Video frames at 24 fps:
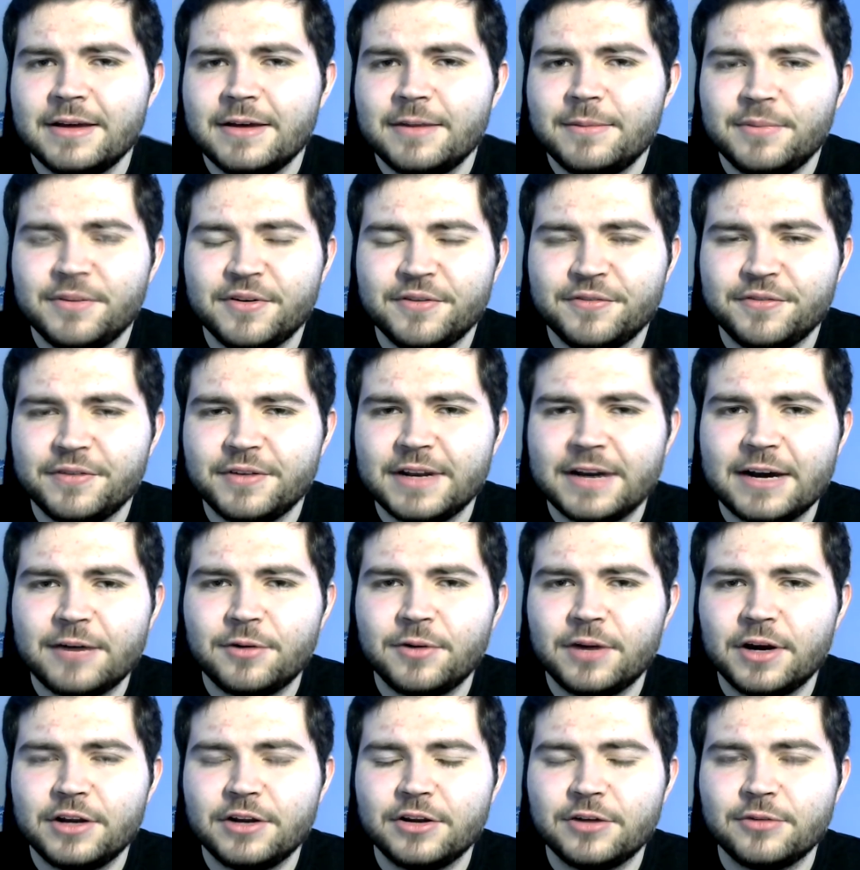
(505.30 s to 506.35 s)
but for
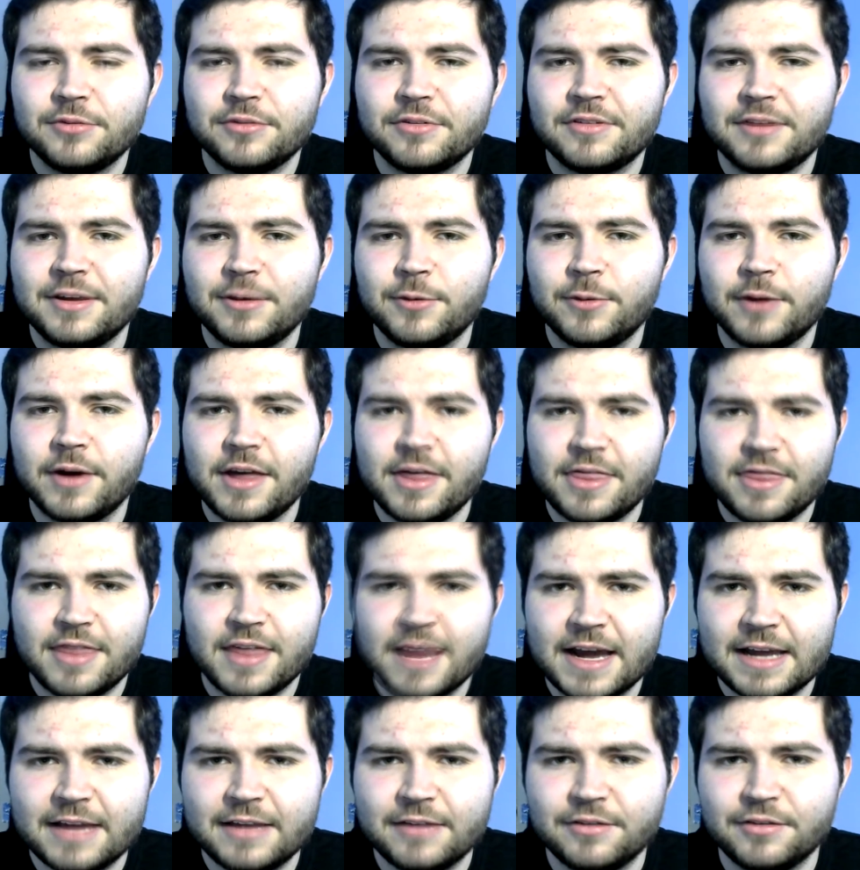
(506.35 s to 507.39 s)
now I don't see why
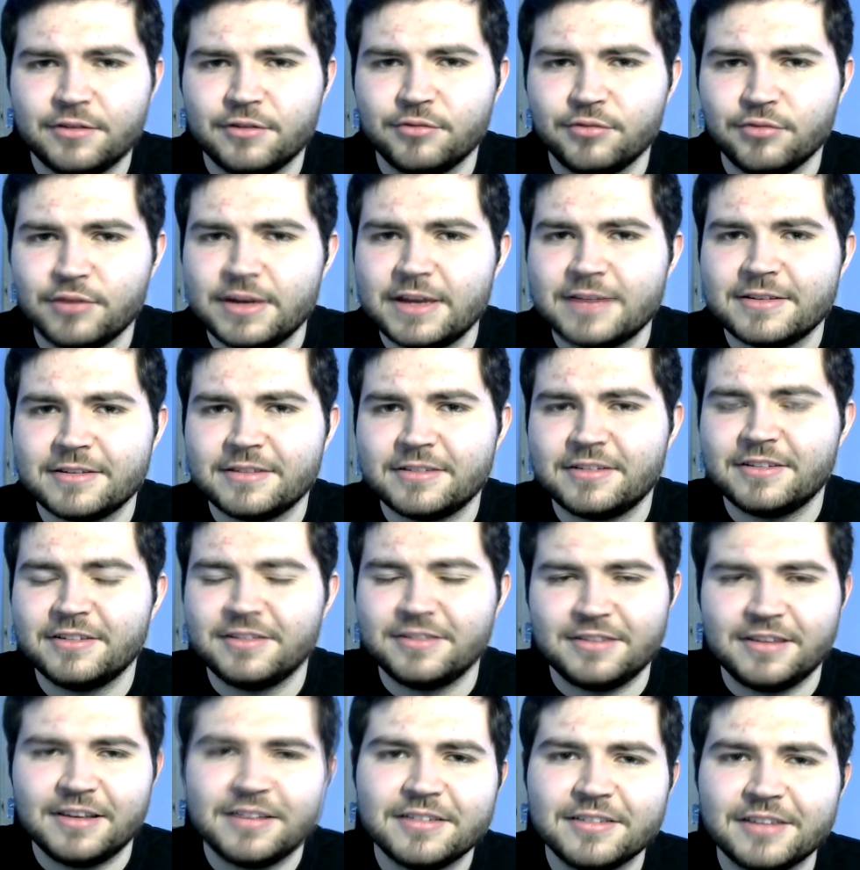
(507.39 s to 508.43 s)
that is a reason to
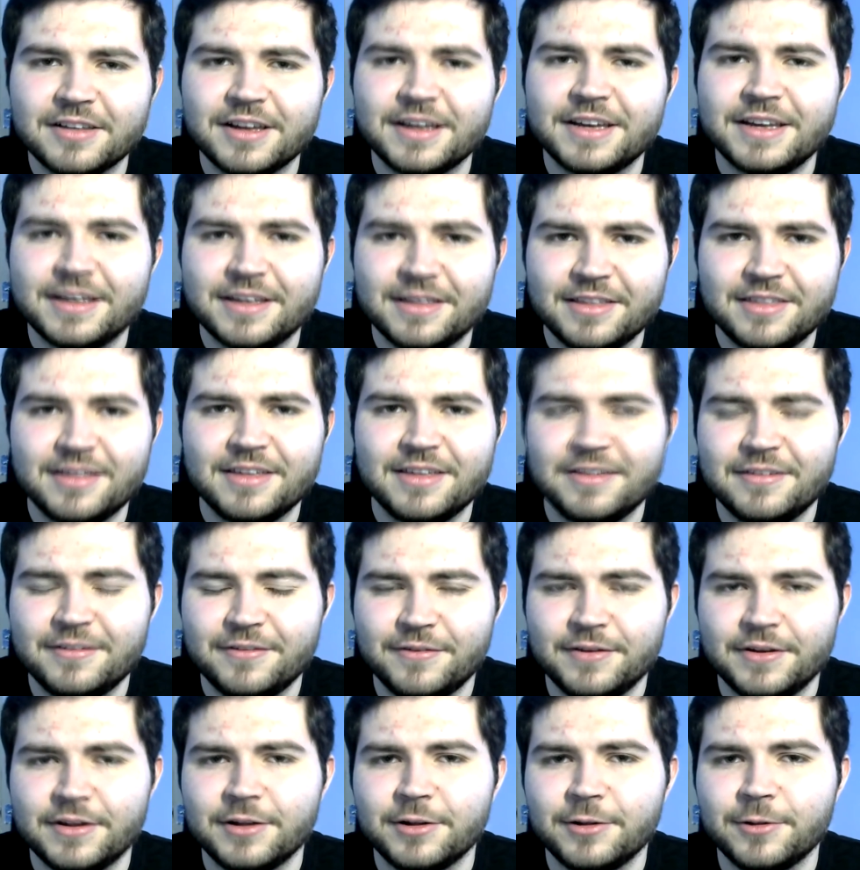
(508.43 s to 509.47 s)
dislike this
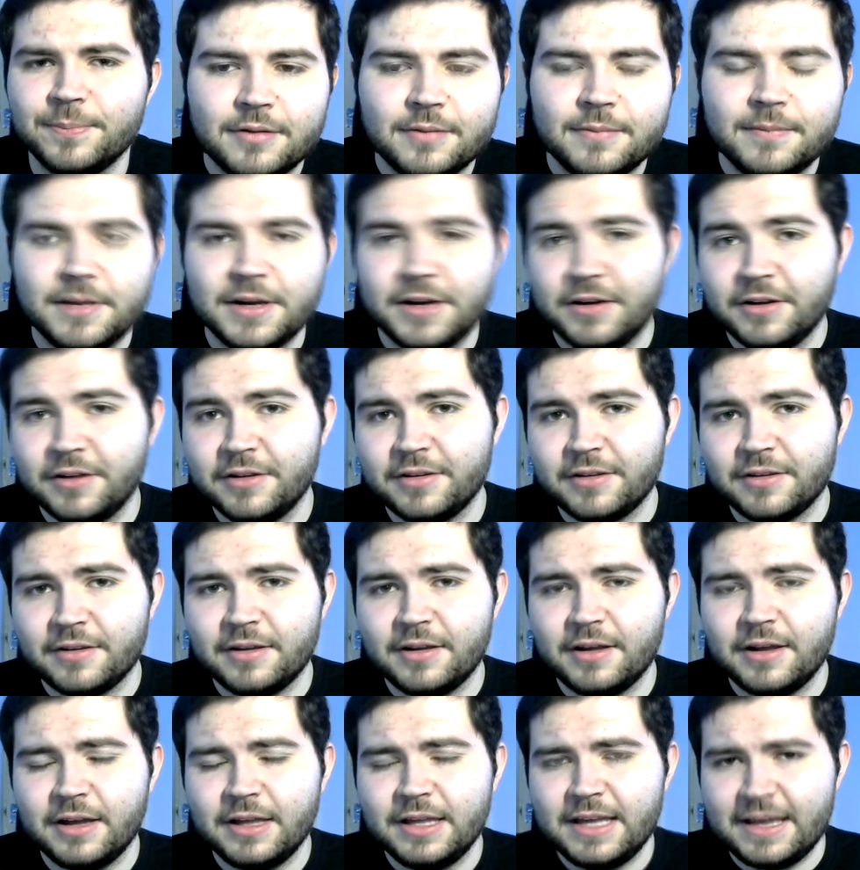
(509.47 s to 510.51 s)
film. Because,
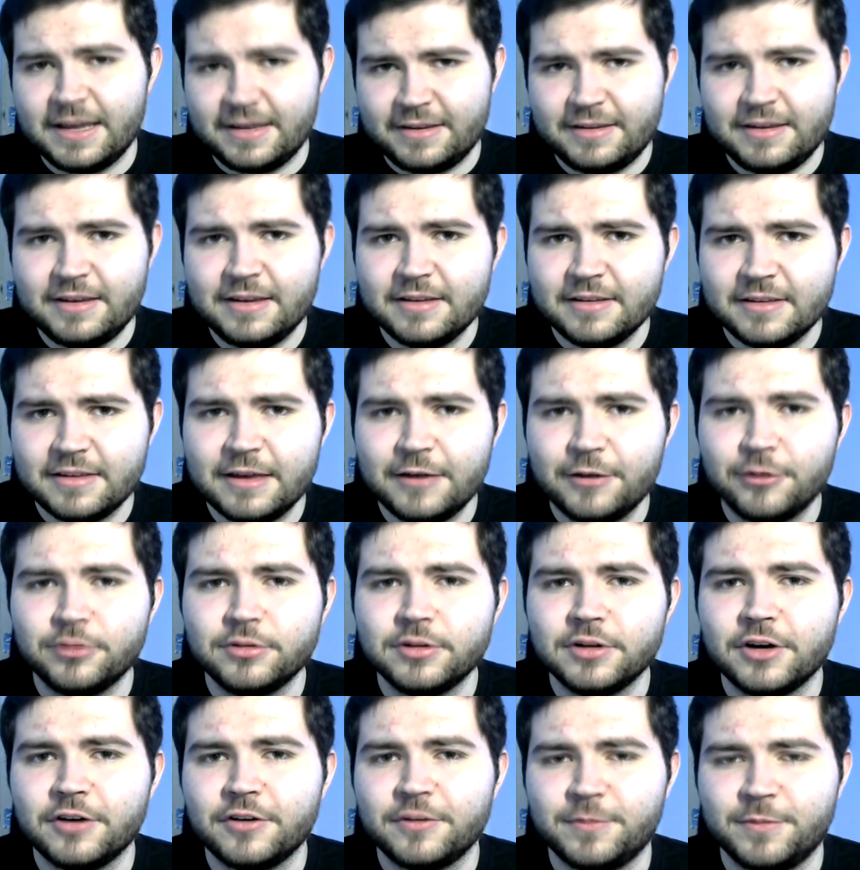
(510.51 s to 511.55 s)
yes, he is
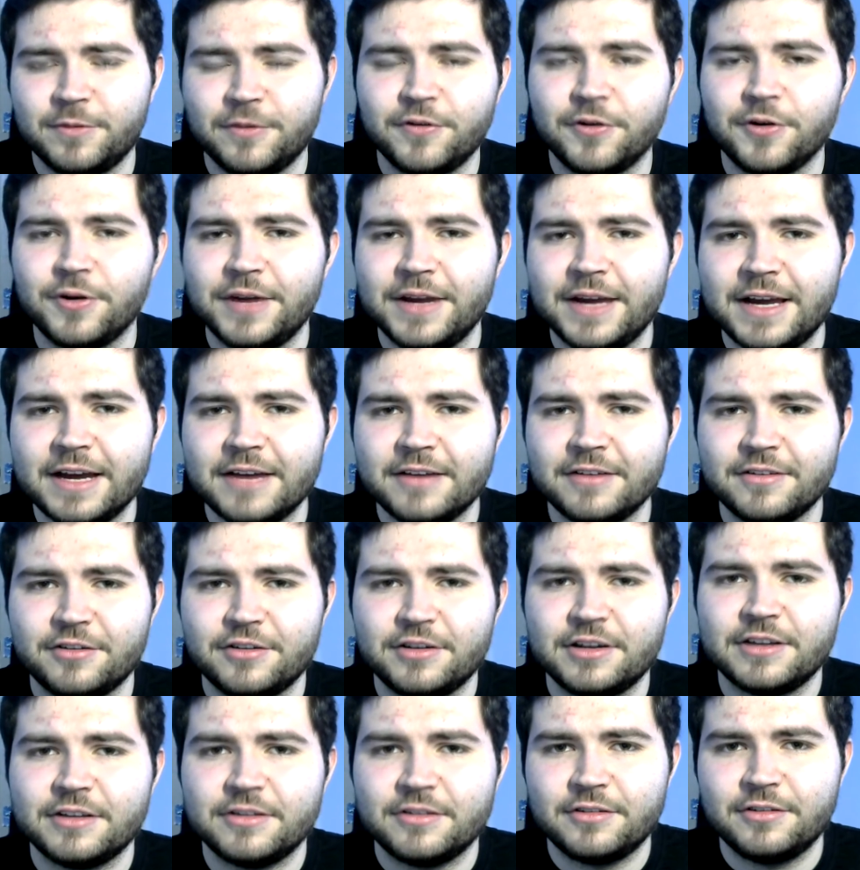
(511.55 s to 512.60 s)
killed off before he has a
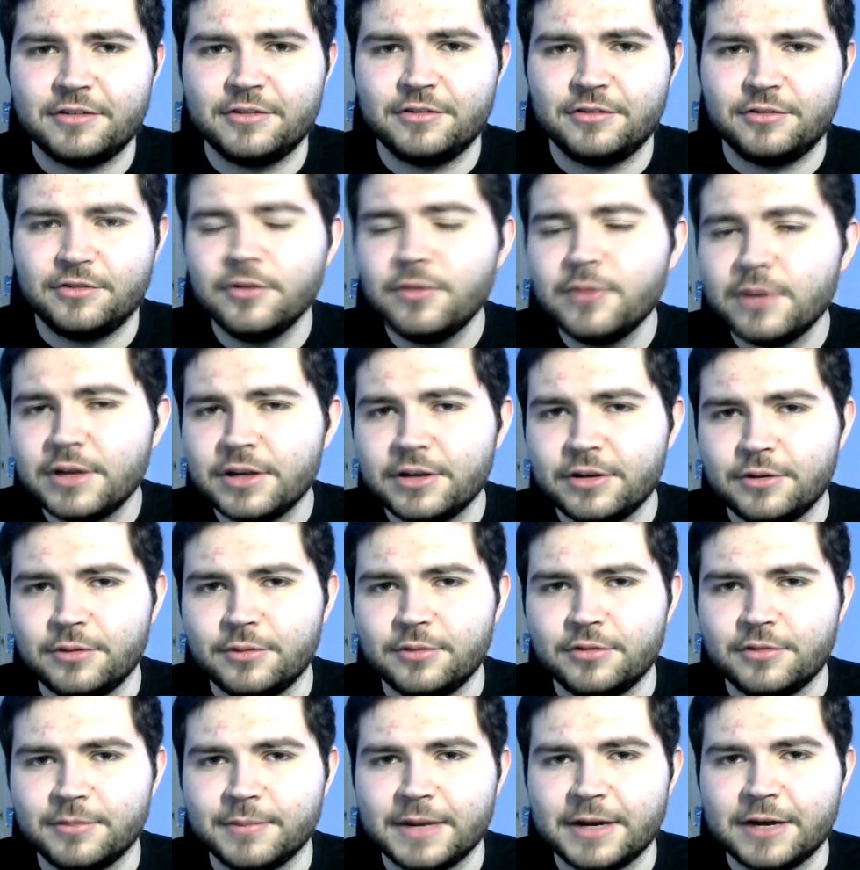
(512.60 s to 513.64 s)
chance to do a
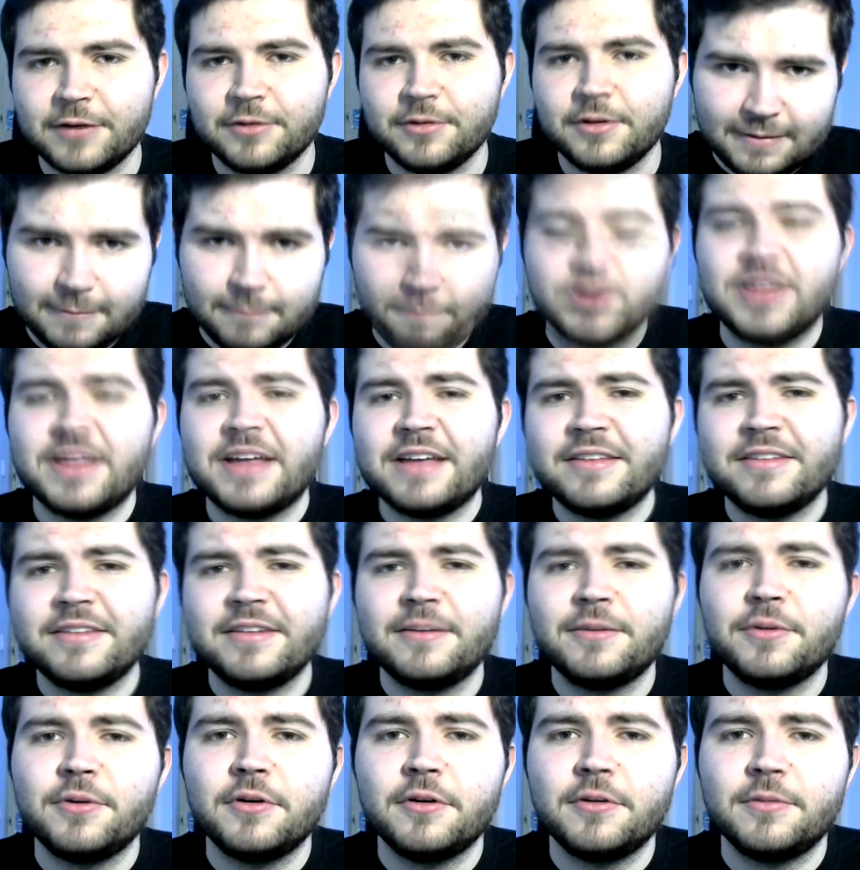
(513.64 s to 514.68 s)
huge amount, but that's
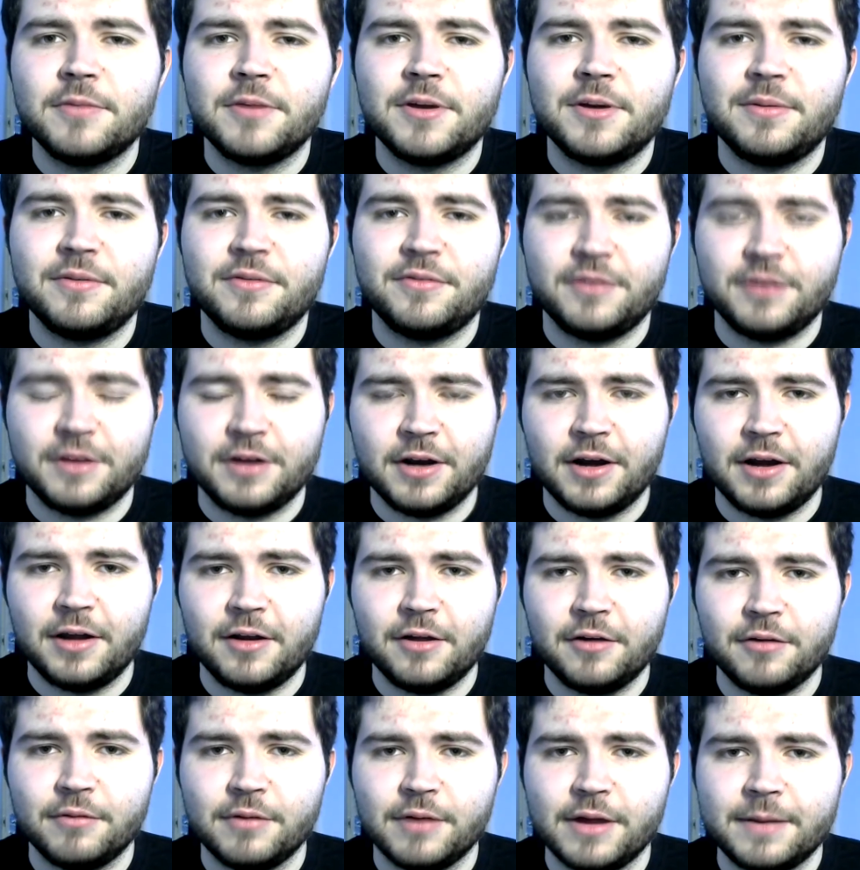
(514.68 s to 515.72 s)
an important moment for
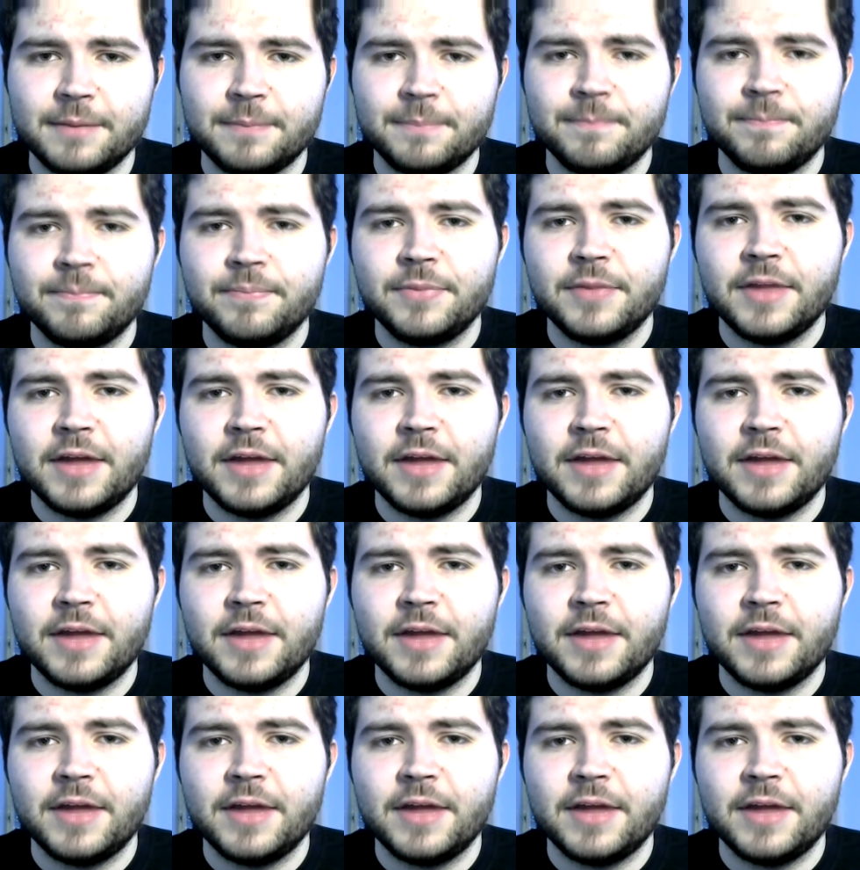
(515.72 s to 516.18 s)
Kylo Ren.